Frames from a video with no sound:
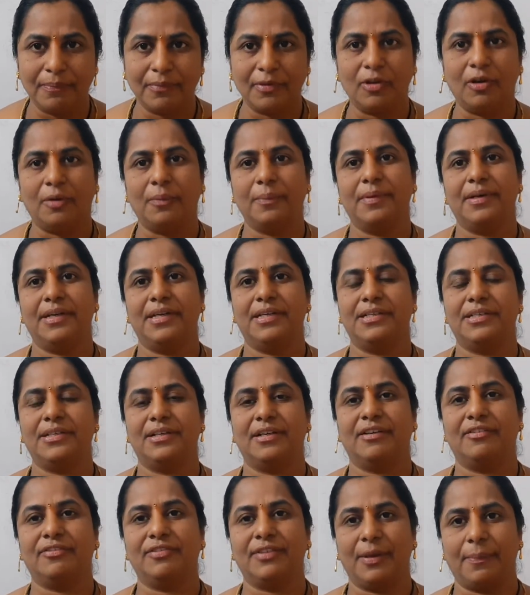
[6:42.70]
combination
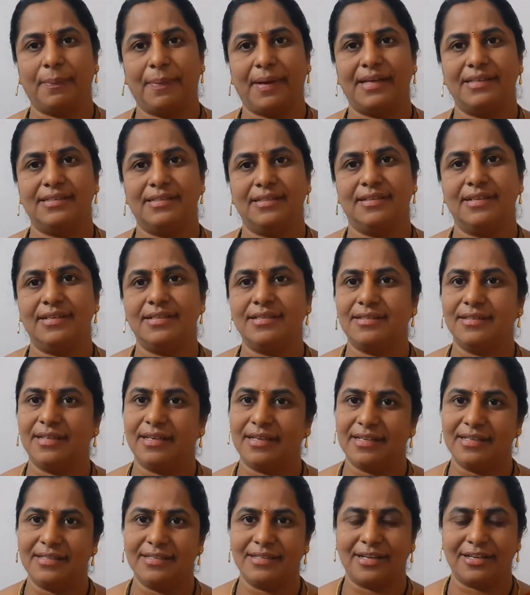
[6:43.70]
of capacitors, that
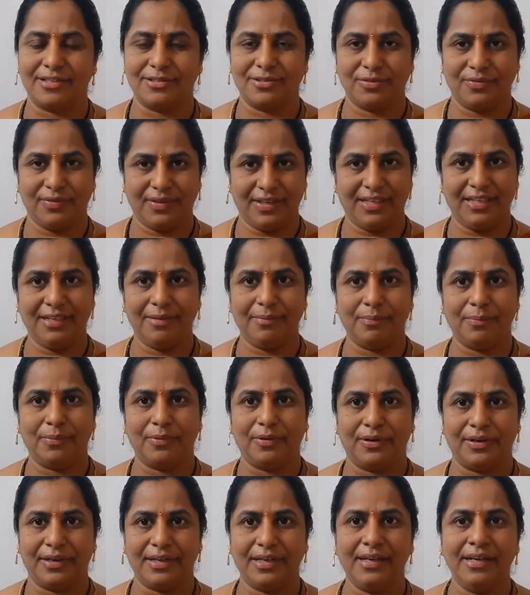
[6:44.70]
is also very
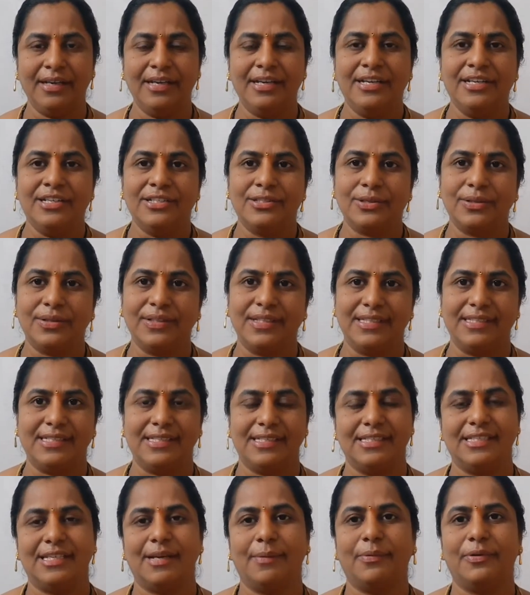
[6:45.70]
important. So this
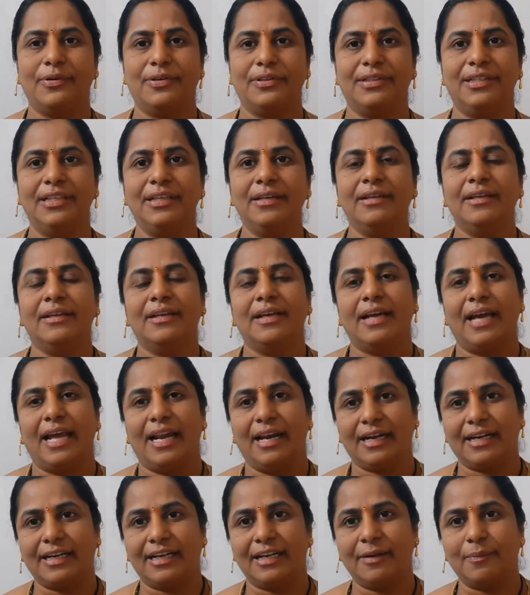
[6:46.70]
is about the
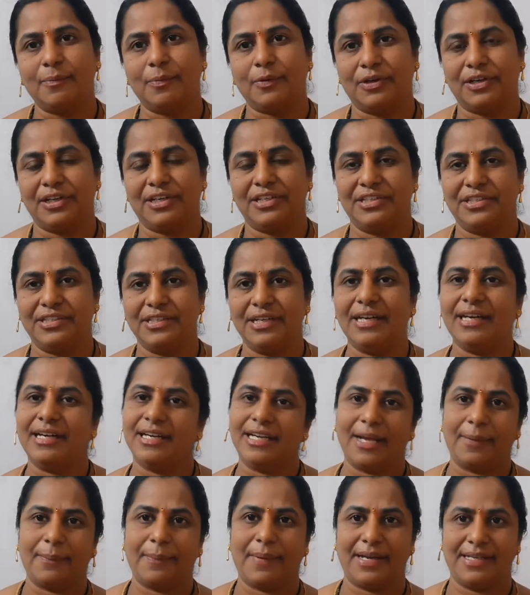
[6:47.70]
electric potential and
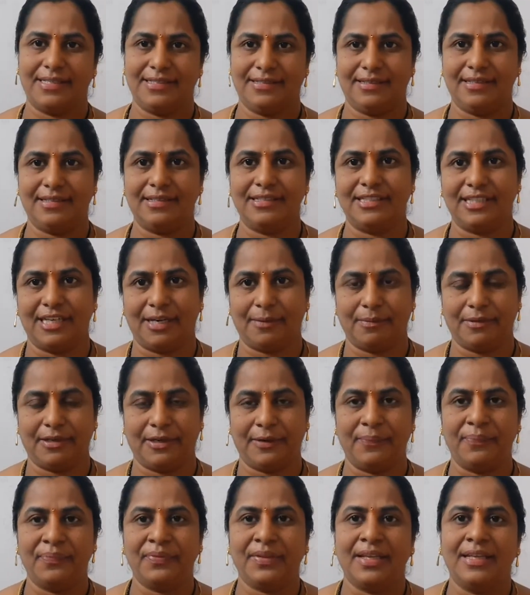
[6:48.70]
capacitance chapter.
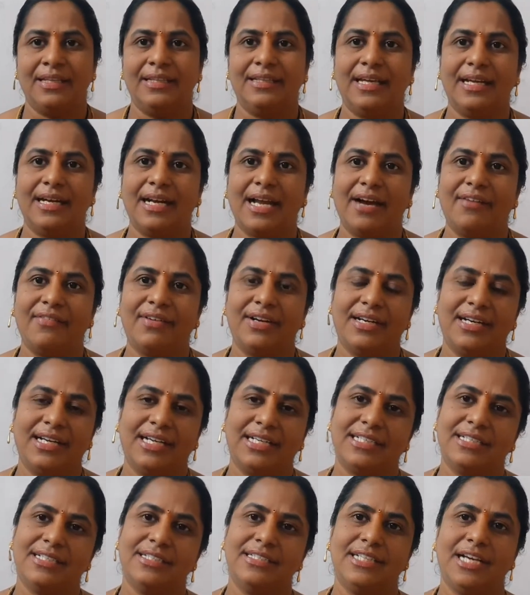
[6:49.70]
Then our
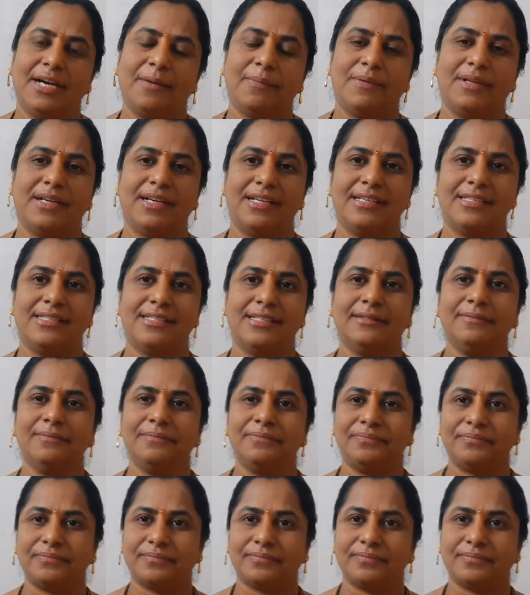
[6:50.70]
next chapter is the